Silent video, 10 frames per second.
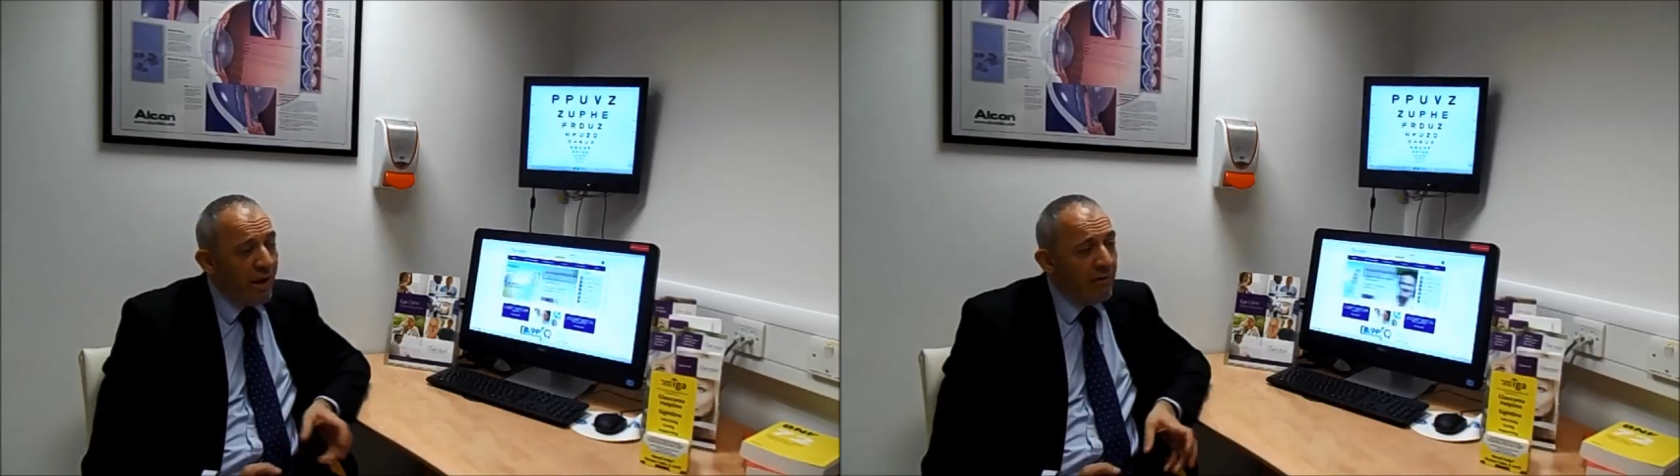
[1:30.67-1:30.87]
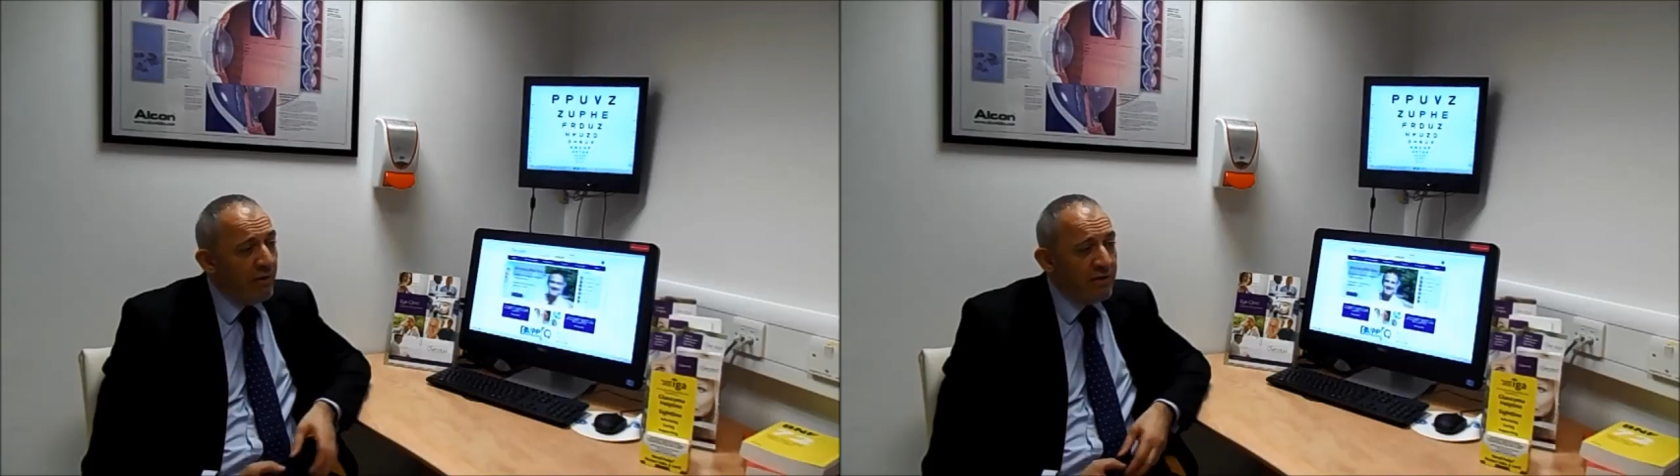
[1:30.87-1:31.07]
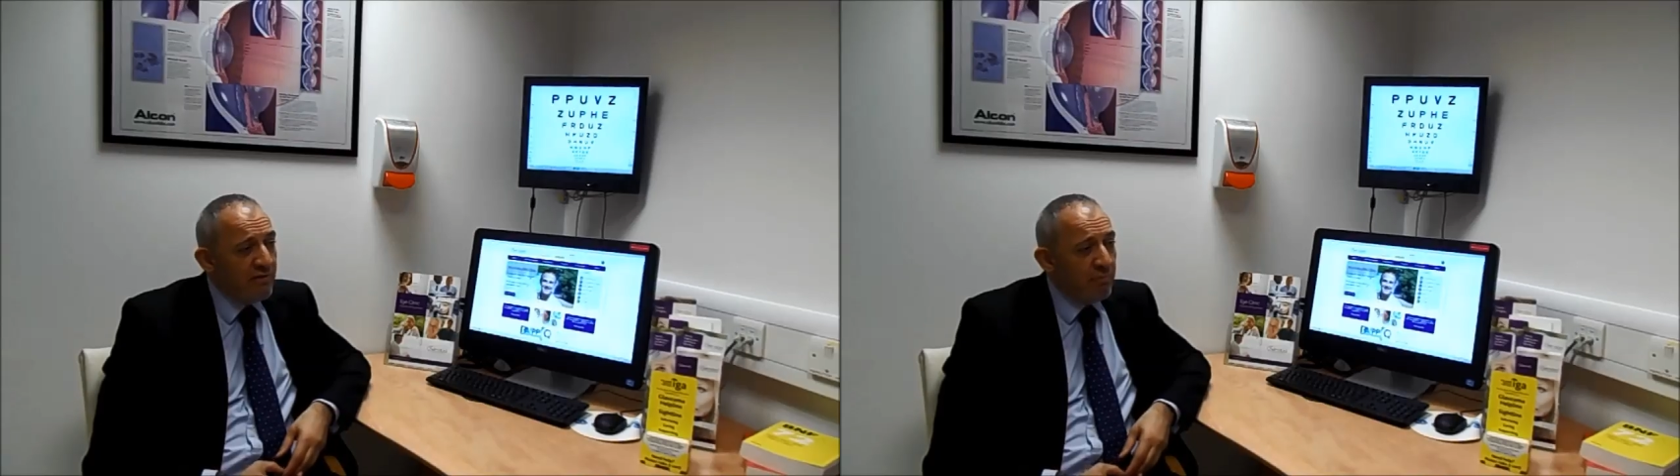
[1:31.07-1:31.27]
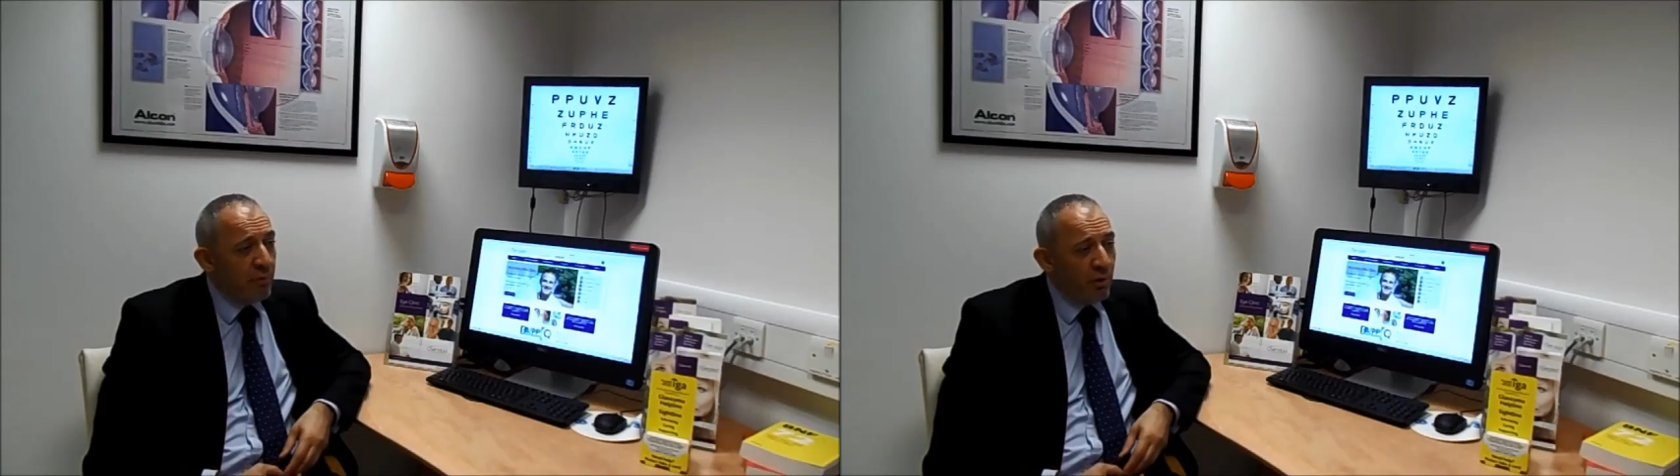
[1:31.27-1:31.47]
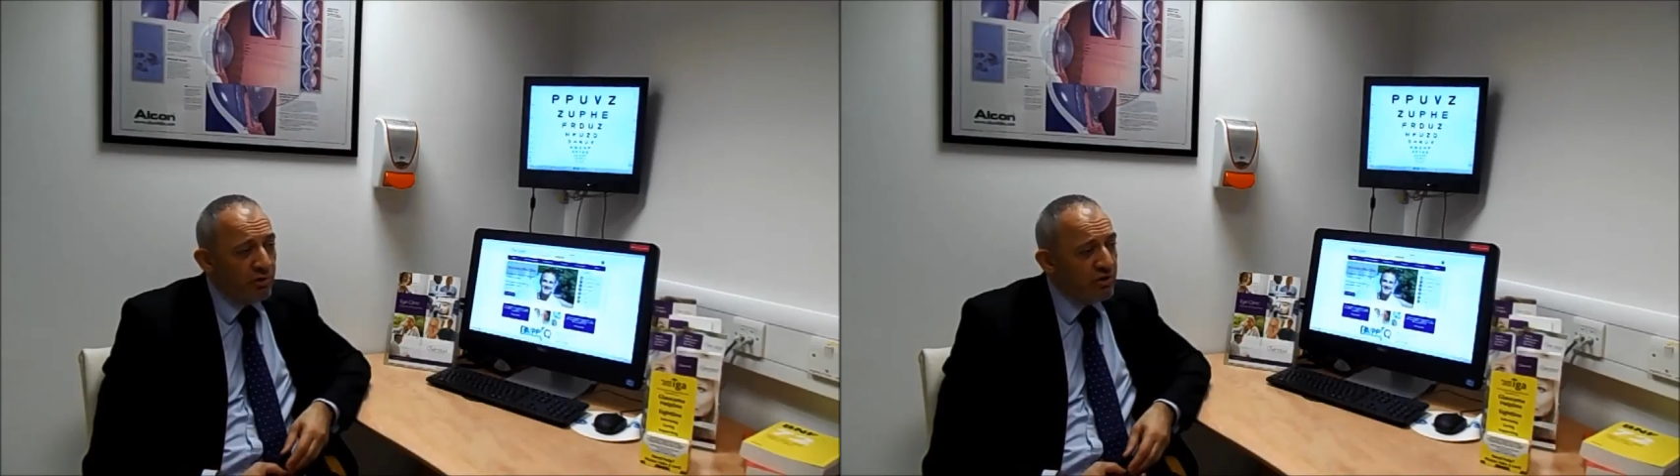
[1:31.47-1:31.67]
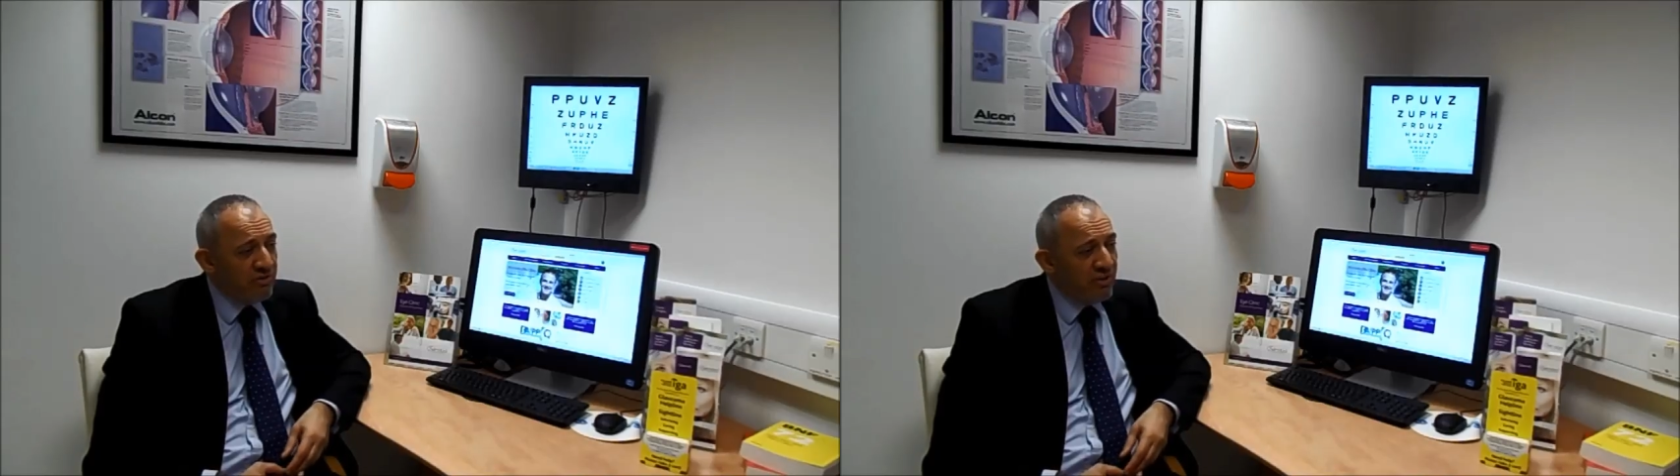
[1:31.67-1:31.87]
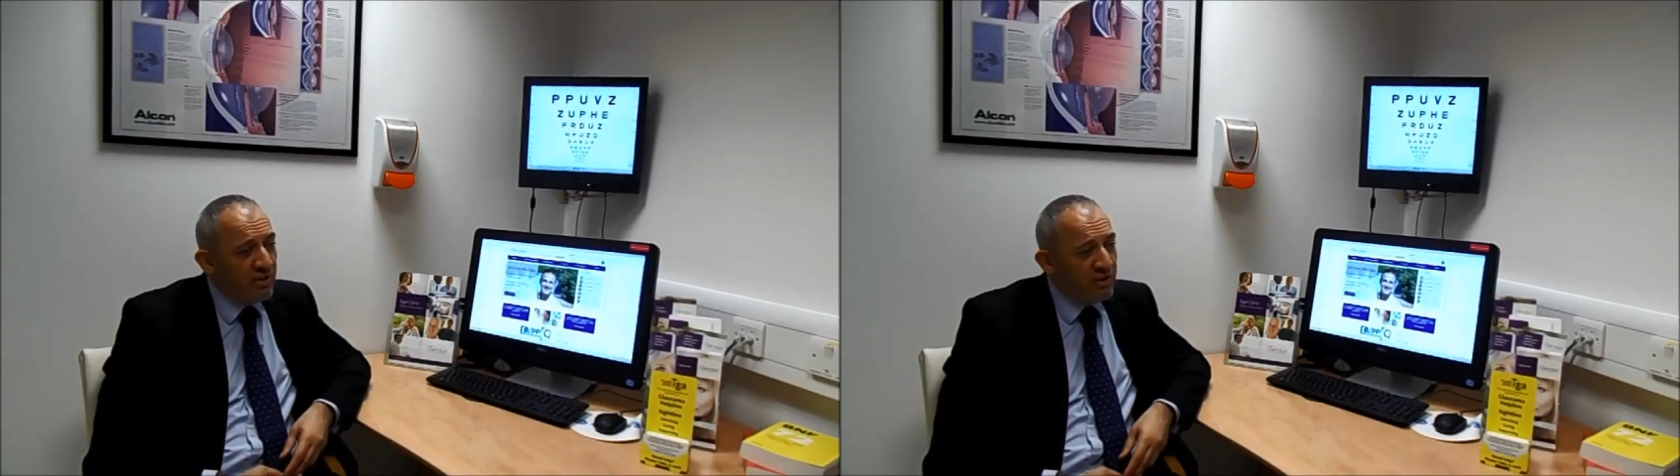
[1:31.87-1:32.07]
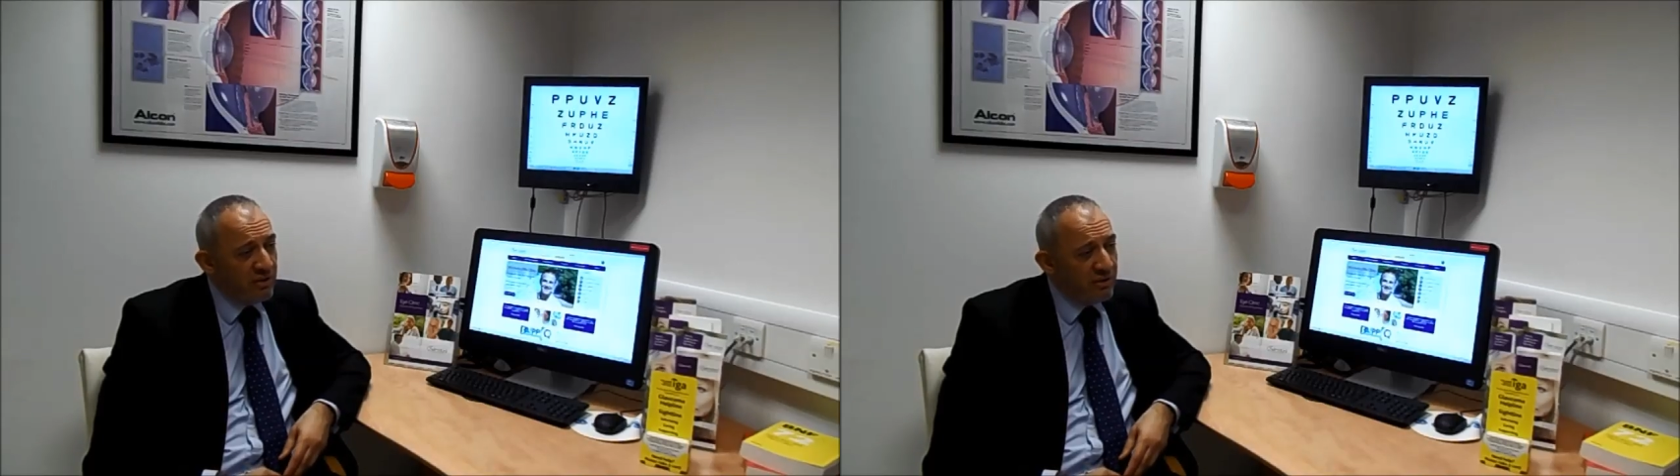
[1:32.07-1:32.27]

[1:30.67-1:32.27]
areas of blotched vision.